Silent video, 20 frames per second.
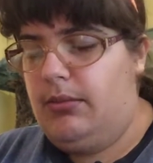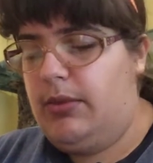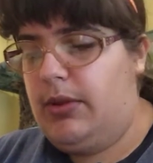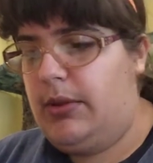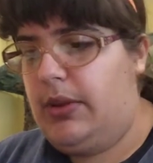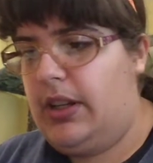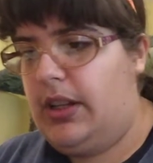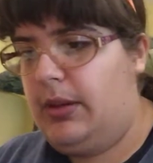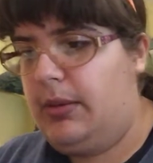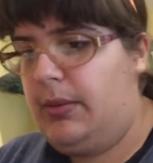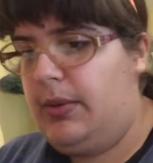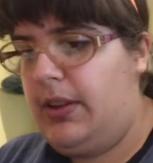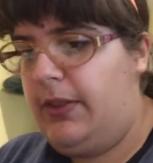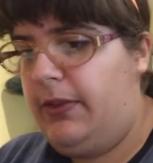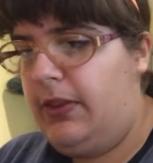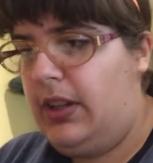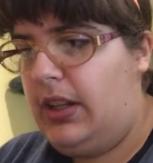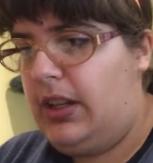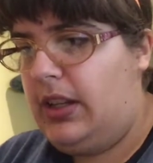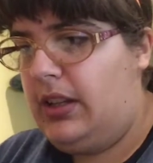By the way, I'm
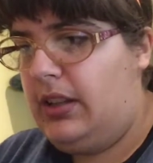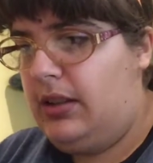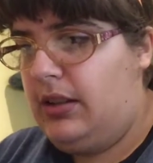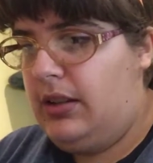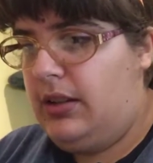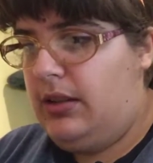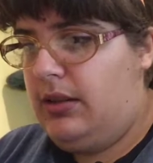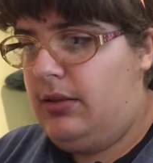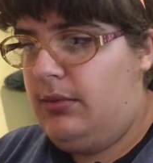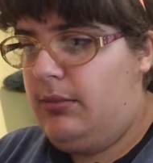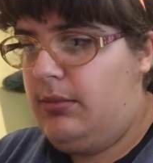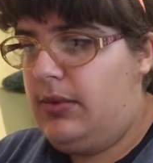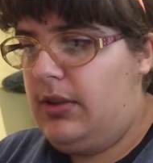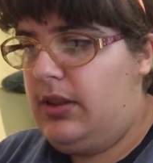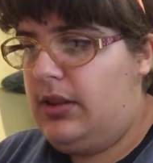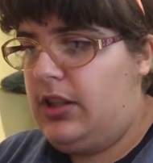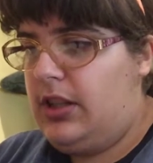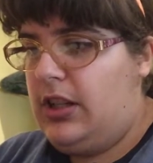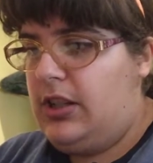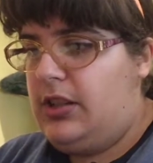definitely
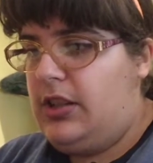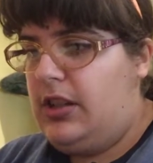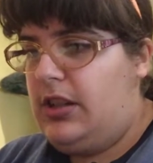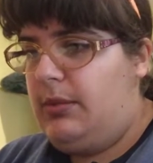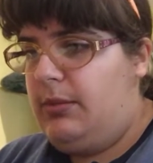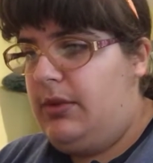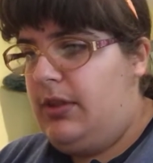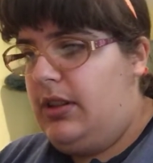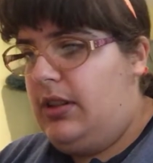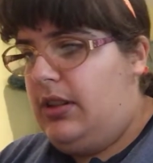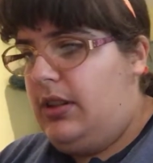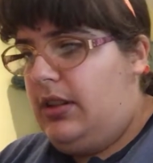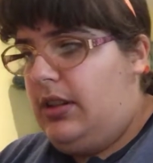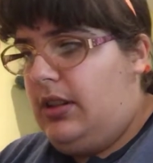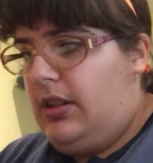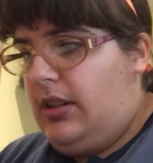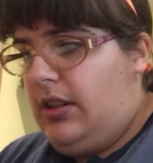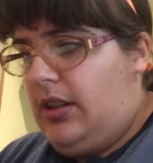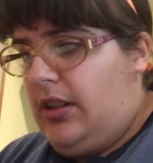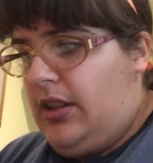changing up,
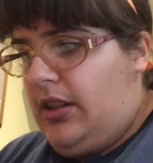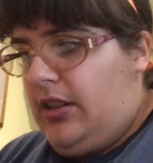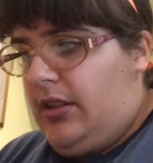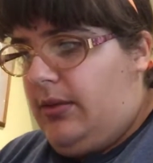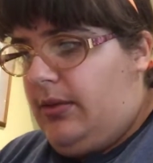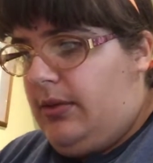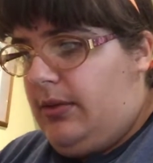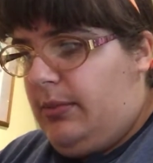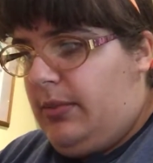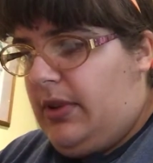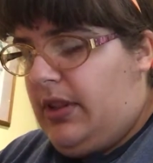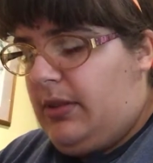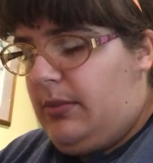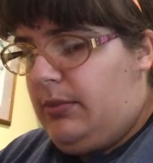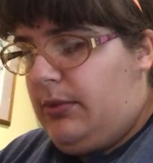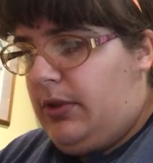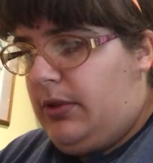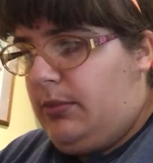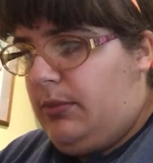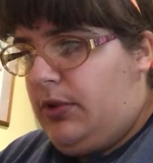make
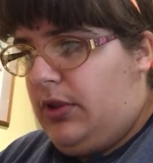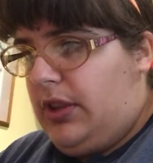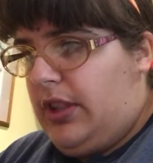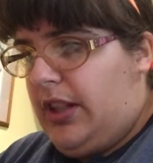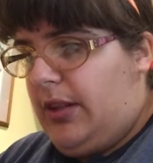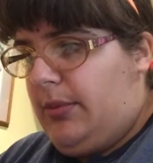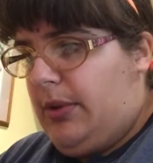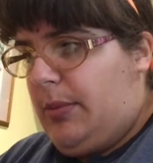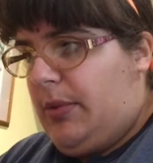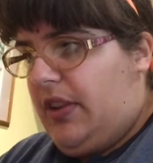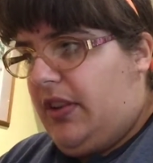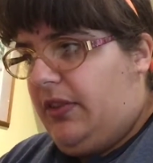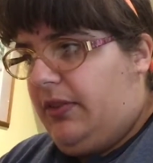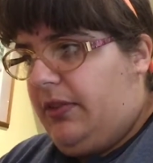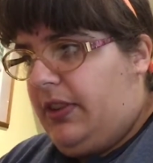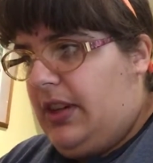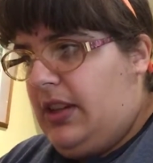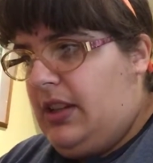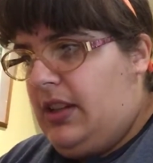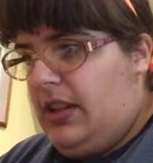him look more like my best
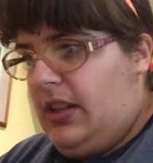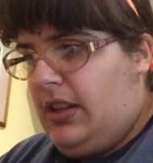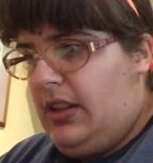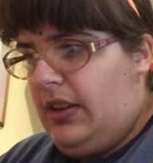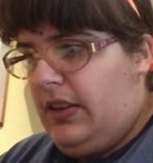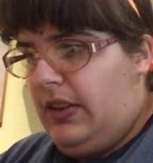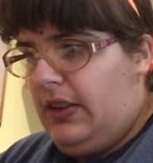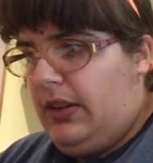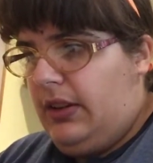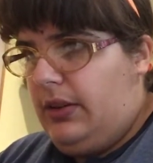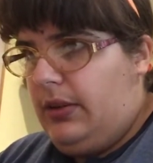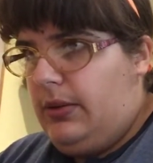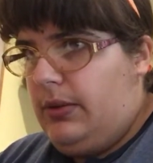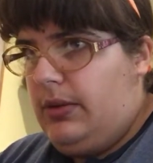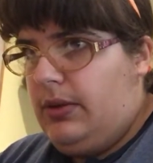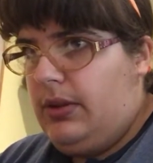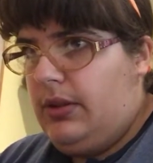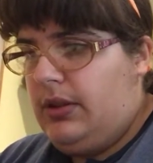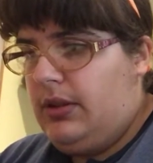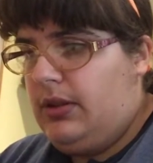friend. So